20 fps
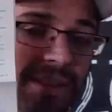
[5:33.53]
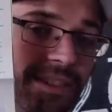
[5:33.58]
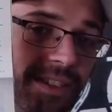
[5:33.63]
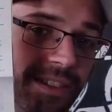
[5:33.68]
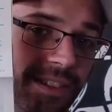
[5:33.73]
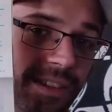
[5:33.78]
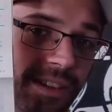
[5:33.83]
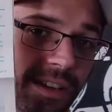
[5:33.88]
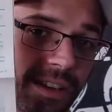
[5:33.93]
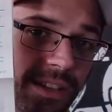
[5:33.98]
this
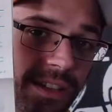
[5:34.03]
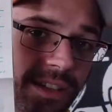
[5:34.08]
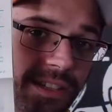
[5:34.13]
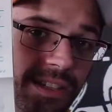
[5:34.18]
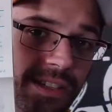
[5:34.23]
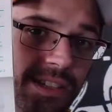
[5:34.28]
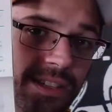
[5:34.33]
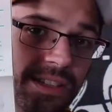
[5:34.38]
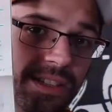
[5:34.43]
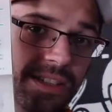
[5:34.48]
is
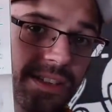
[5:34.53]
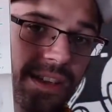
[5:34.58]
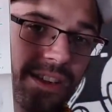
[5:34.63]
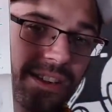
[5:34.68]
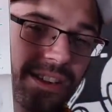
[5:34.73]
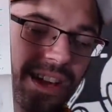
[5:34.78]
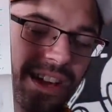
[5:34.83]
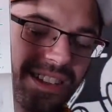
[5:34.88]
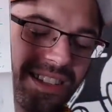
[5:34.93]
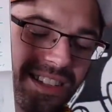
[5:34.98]

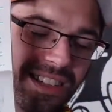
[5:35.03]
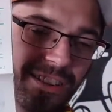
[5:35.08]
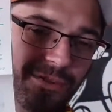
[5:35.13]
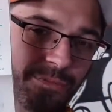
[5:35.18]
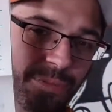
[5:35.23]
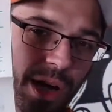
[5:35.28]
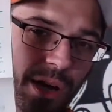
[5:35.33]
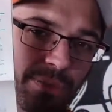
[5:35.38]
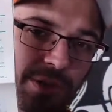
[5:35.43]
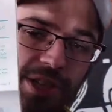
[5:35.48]
a
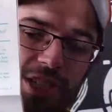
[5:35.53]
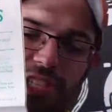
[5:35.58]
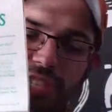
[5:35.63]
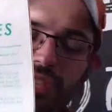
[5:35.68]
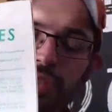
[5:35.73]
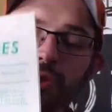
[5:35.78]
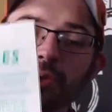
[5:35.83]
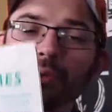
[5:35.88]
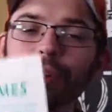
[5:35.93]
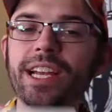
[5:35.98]
self-published,
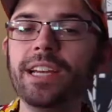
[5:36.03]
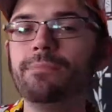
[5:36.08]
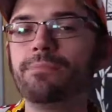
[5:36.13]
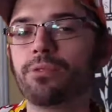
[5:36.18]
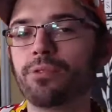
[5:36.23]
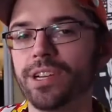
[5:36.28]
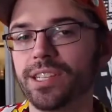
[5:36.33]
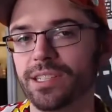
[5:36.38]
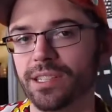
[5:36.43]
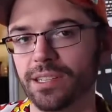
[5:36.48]

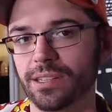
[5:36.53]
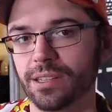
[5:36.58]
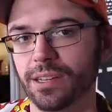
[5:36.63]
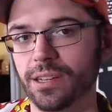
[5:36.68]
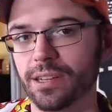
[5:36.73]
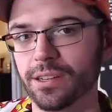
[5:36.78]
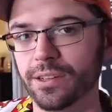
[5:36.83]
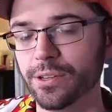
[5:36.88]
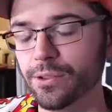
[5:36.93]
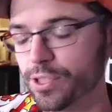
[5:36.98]
screen-printed
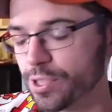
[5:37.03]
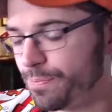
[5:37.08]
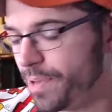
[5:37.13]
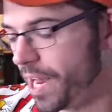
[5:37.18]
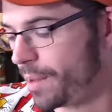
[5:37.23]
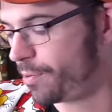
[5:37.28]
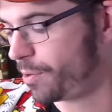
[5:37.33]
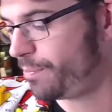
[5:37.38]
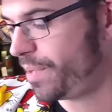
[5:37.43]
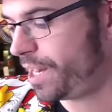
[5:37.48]

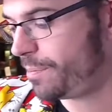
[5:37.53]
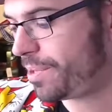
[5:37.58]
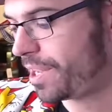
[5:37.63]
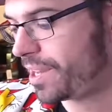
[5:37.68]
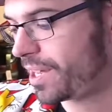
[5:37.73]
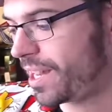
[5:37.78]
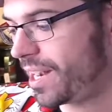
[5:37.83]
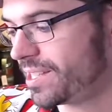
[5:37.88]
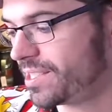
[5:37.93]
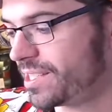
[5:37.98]
newspaper made by
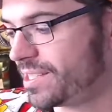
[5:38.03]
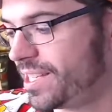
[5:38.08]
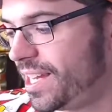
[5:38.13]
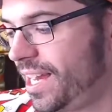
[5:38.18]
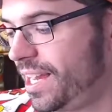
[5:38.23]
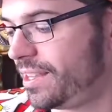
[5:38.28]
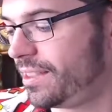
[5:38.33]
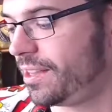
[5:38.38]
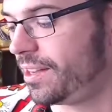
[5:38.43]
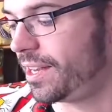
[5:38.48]
the guys at
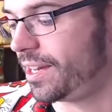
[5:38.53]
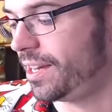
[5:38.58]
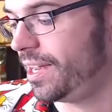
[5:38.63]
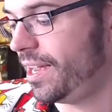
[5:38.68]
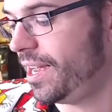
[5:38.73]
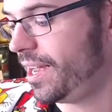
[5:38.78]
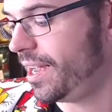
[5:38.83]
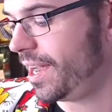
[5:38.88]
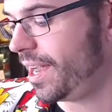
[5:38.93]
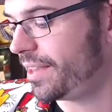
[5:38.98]
Tan Line
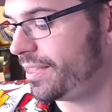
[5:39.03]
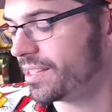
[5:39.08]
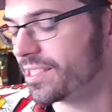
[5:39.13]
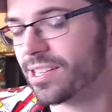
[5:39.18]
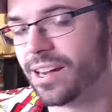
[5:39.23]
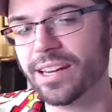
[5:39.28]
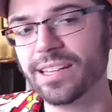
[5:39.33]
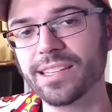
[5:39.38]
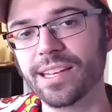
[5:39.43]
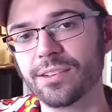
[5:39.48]
and the
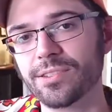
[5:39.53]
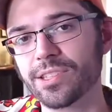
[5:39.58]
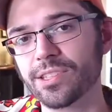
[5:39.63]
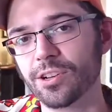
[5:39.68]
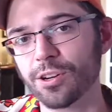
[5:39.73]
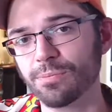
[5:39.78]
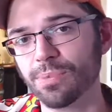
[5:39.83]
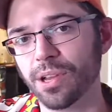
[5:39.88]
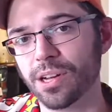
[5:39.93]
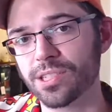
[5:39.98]
Tiny Town
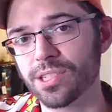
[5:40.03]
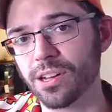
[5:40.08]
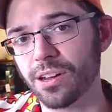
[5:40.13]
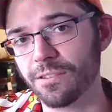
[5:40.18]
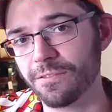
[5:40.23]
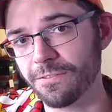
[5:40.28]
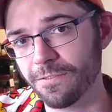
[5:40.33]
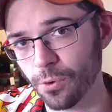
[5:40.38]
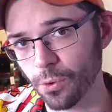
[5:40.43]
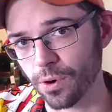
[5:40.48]
Surplus
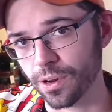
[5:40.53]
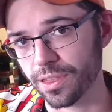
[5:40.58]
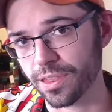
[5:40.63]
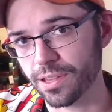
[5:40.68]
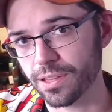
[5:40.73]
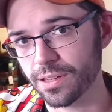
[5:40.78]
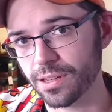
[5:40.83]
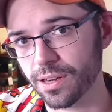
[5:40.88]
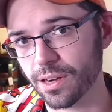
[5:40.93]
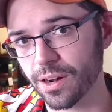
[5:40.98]
on 4th.
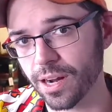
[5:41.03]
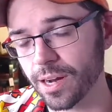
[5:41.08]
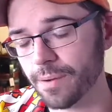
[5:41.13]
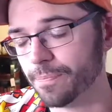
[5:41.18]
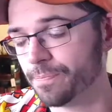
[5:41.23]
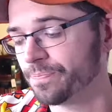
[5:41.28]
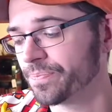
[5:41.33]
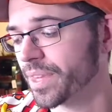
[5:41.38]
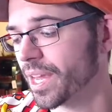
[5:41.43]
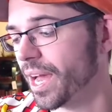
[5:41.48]
All right,
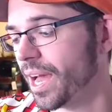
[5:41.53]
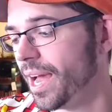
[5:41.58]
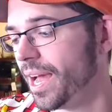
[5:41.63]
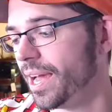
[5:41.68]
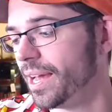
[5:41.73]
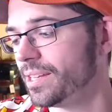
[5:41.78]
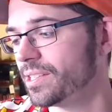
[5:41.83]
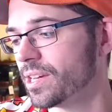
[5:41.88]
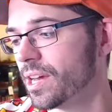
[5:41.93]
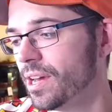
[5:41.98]

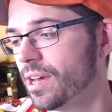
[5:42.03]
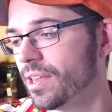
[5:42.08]
and